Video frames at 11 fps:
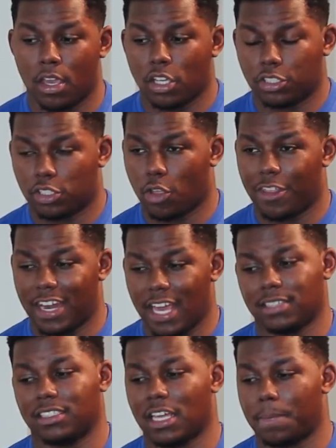So the
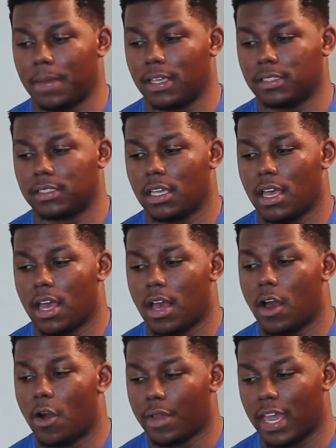next step is,
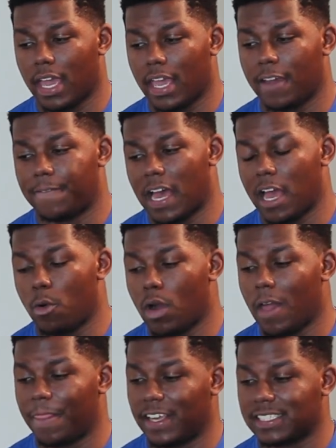okay, if I
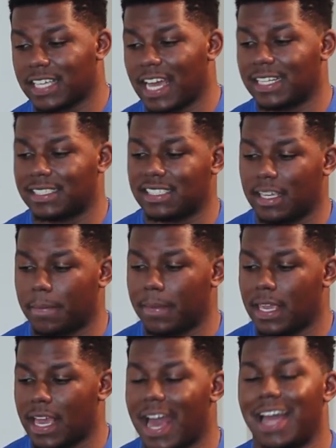want this guy to see
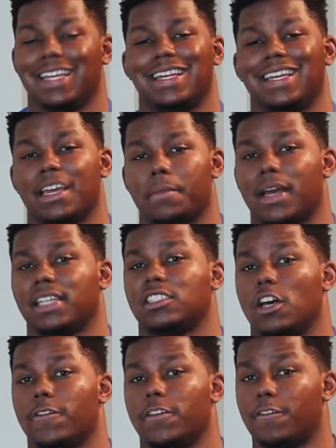me, I need to get
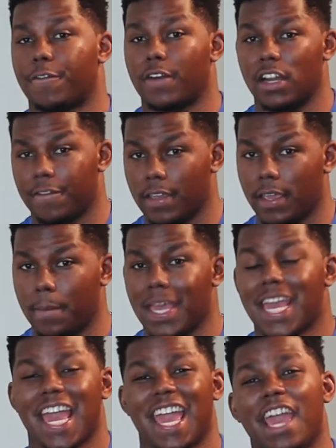myself in front of him.
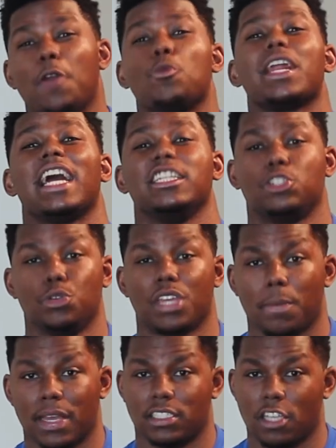And when I do get
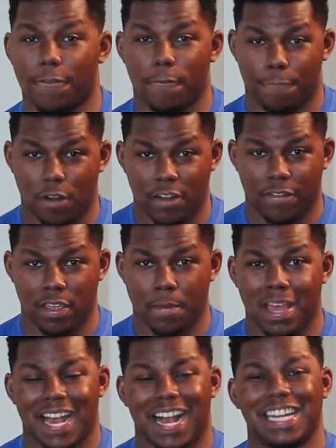myself in front of him,
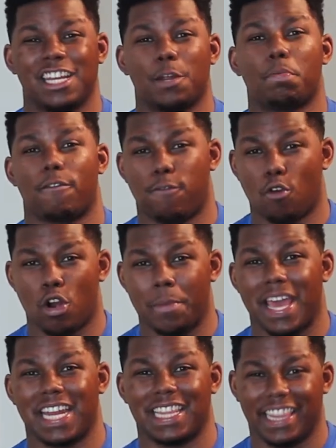I need to perform
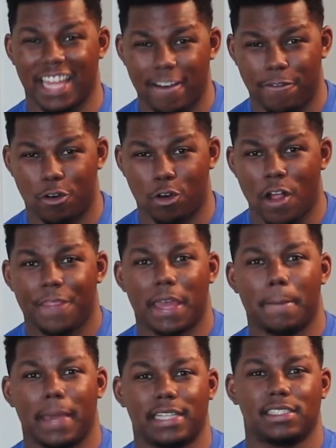at a level
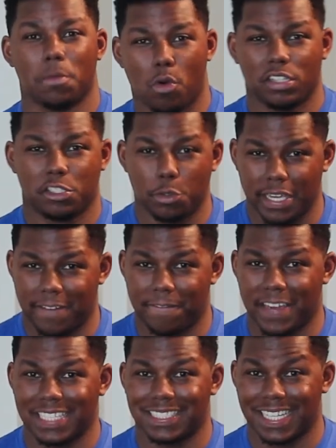that makes him want to
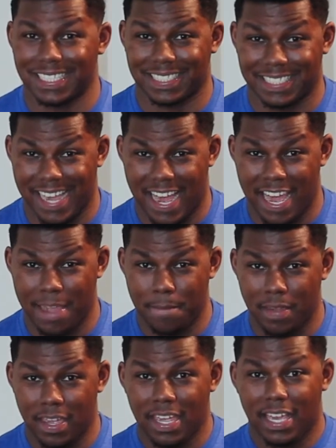invest his
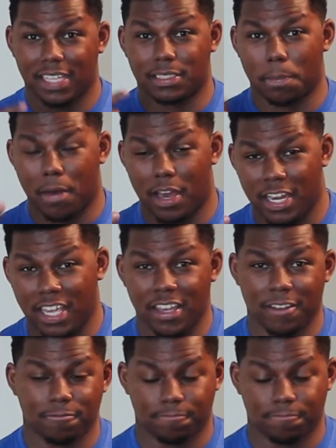time, his money,